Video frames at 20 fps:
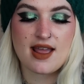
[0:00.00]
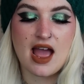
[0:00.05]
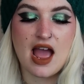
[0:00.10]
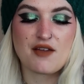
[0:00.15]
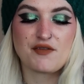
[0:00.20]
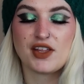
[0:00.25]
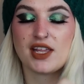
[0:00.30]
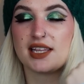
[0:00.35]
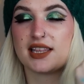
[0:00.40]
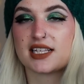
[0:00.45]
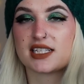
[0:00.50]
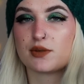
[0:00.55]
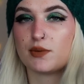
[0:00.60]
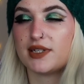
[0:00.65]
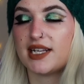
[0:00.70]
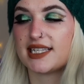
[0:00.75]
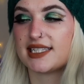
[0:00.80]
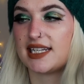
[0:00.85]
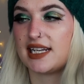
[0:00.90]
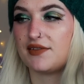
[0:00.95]
I feel like this
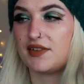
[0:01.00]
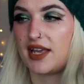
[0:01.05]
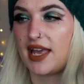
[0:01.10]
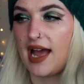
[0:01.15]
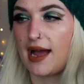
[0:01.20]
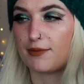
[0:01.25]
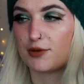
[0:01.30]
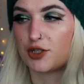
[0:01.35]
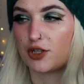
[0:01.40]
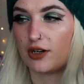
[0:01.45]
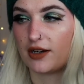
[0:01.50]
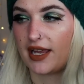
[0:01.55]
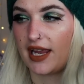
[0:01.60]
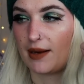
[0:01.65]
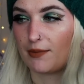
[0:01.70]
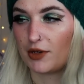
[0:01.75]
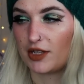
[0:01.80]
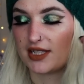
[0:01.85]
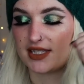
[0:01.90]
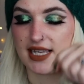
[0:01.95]
one doesn't even capture on
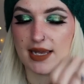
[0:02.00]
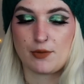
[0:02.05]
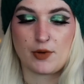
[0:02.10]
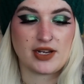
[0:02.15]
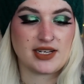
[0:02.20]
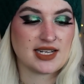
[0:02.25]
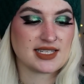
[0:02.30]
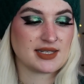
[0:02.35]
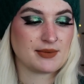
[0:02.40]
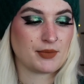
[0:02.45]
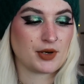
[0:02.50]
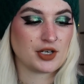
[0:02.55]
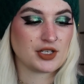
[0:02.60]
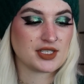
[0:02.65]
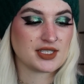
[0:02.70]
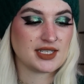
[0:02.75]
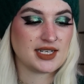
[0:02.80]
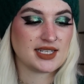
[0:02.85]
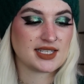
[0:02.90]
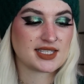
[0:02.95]
camera the same way it does in
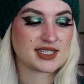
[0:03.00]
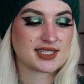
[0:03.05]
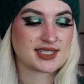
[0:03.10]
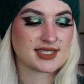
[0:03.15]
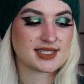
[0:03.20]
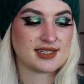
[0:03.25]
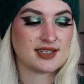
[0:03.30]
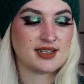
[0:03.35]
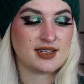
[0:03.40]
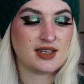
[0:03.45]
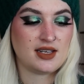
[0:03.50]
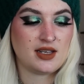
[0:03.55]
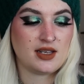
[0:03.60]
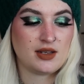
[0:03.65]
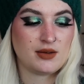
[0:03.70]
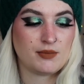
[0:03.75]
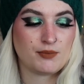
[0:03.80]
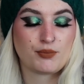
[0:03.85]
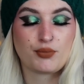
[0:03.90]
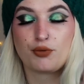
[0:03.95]
person. It's
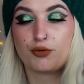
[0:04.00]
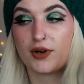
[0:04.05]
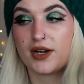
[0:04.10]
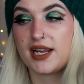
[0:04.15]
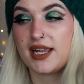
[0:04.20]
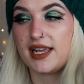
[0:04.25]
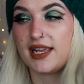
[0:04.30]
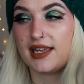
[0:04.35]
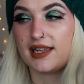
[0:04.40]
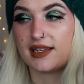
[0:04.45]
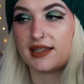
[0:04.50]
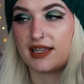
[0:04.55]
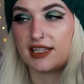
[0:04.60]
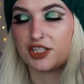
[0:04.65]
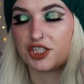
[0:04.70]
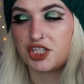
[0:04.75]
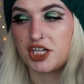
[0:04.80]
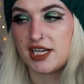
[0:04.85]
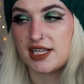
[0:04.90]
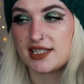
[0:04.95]
pretty
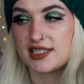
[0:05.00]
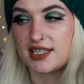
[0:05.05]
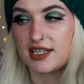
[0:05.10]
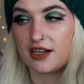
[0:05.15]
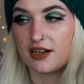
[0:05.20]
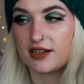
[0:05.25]
enchanting,